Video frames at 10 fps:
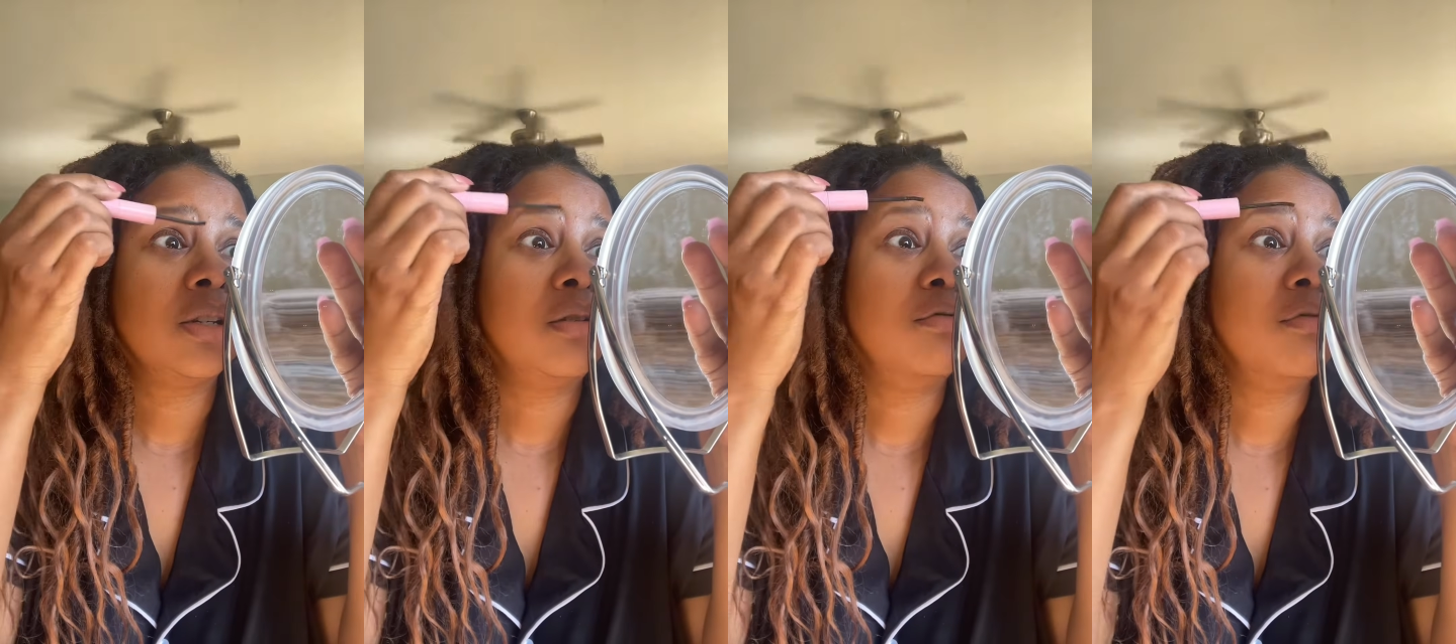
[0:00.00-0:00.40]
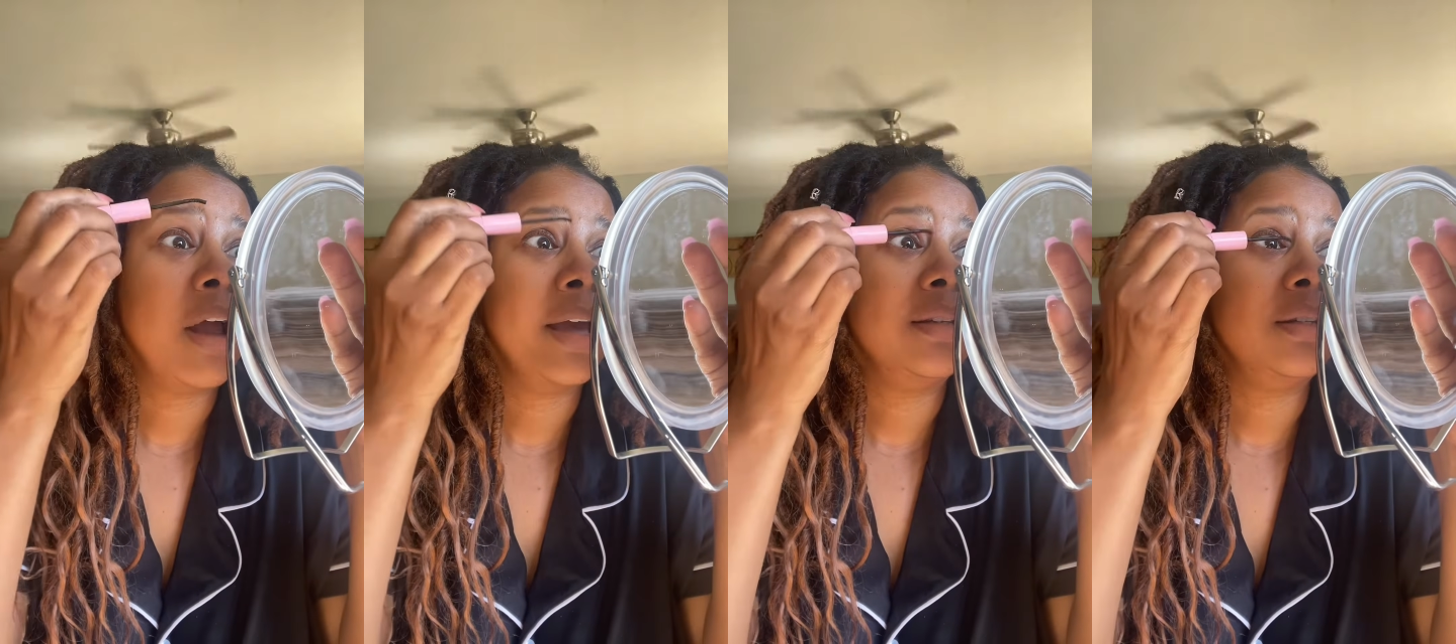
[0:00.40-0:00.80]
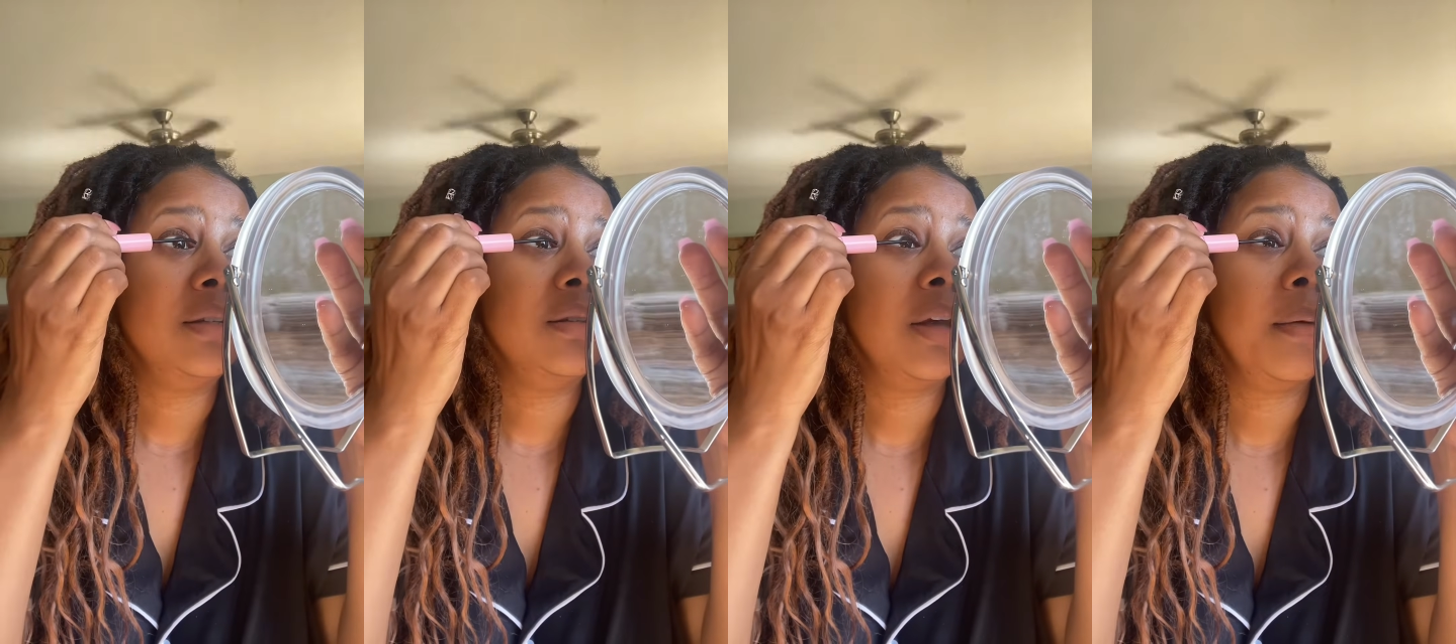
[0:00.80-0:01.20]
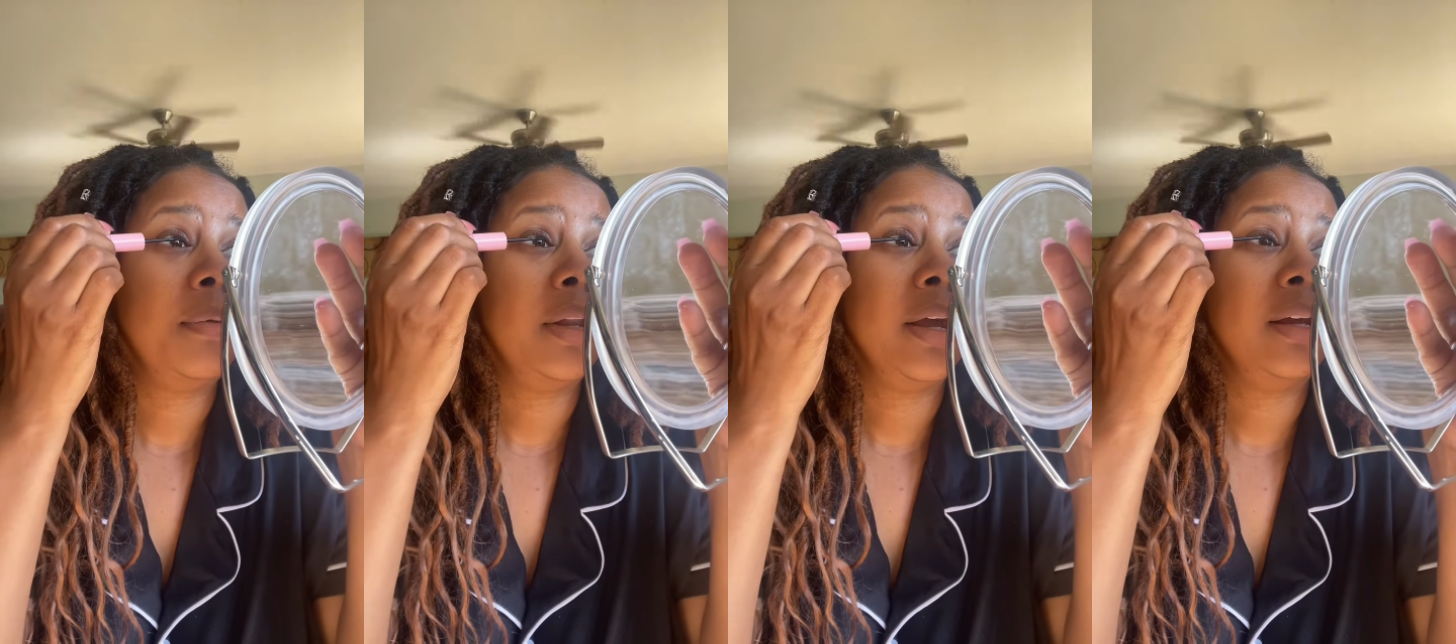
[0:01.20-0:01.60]
go right into
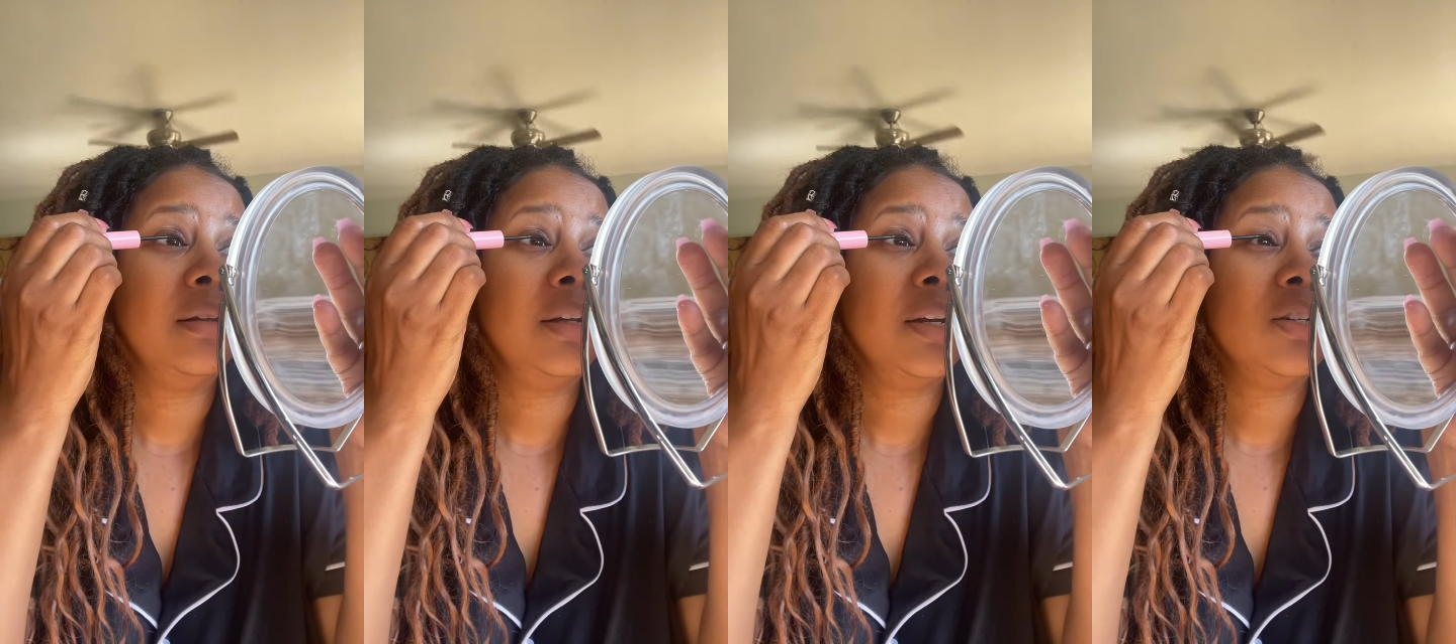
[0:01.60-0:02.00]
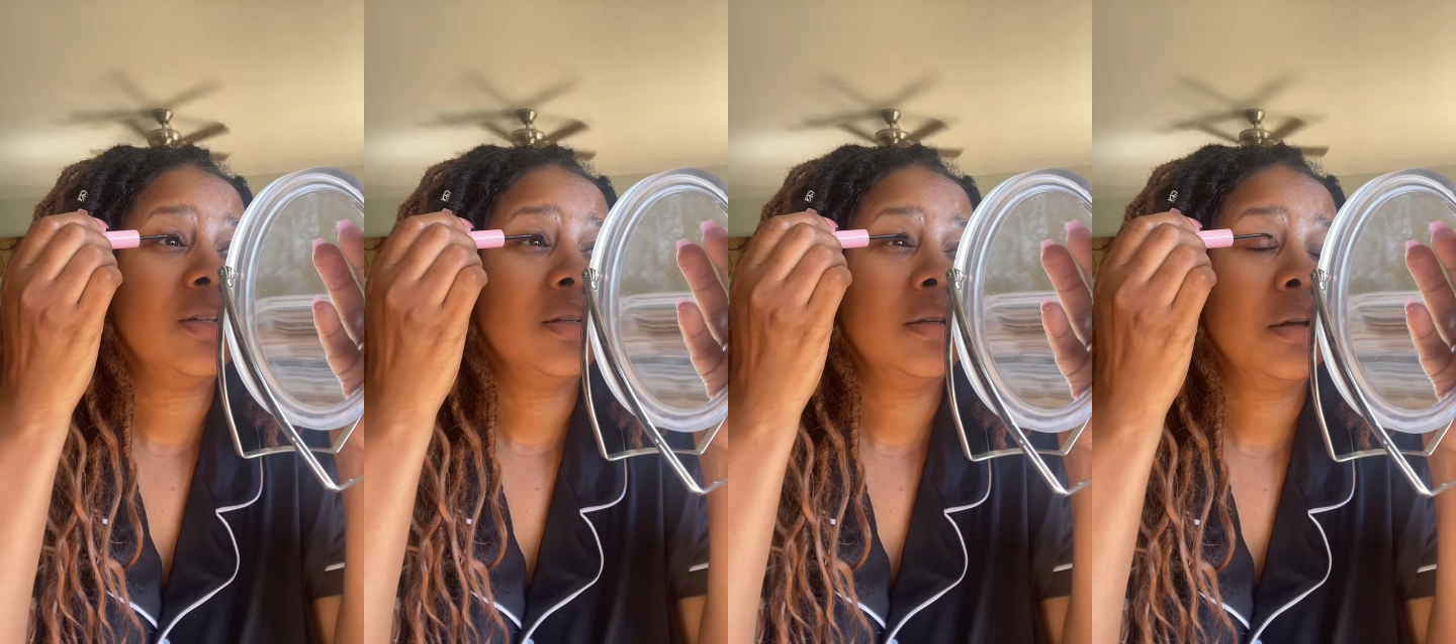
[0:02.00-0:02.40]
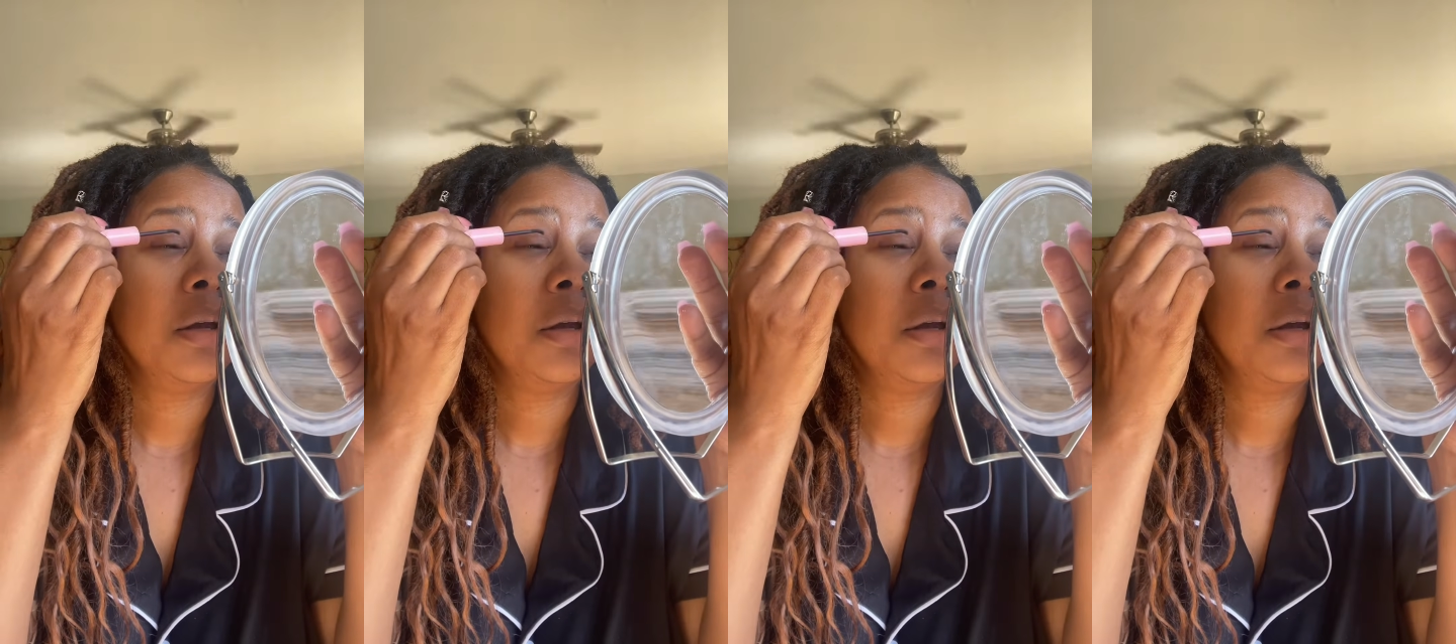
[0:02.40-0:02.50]
applying the lashes?